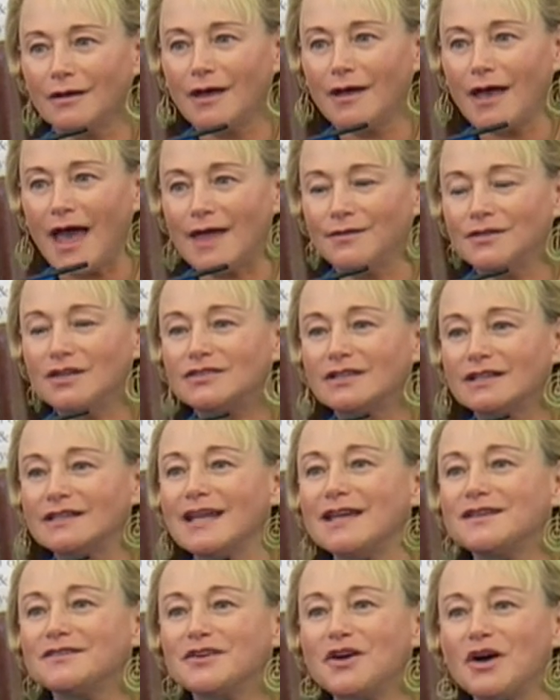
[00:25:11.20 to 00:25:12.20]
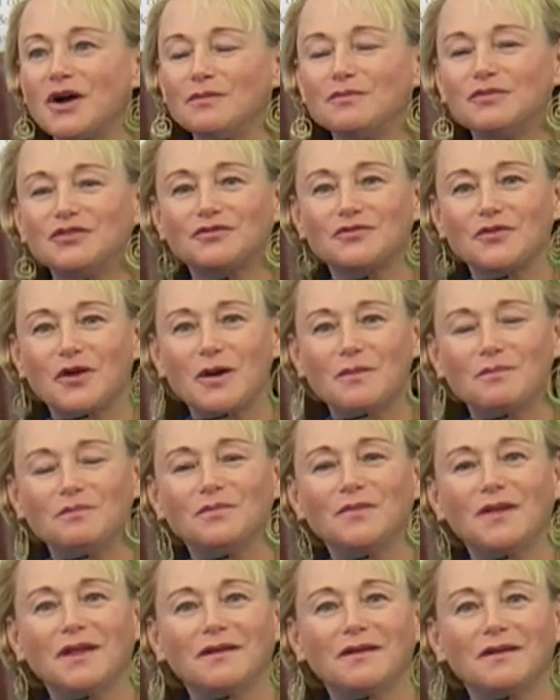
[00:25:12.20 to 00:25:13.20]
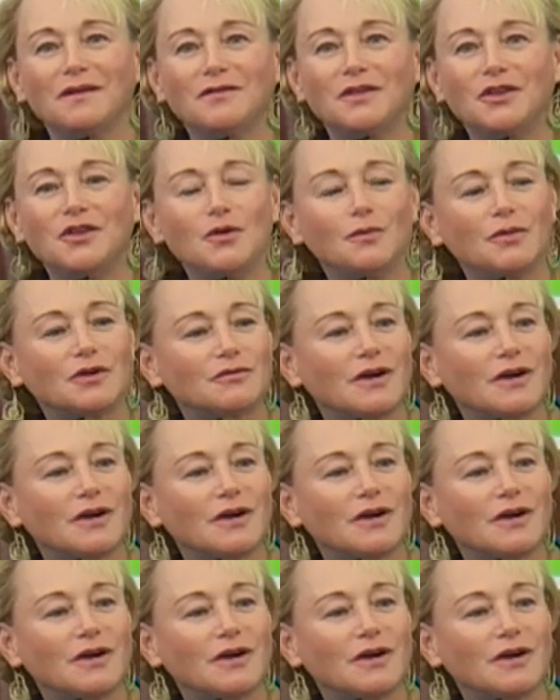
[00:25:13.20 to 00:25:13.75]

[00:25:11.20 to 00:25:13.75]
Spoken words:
And this again comes from the human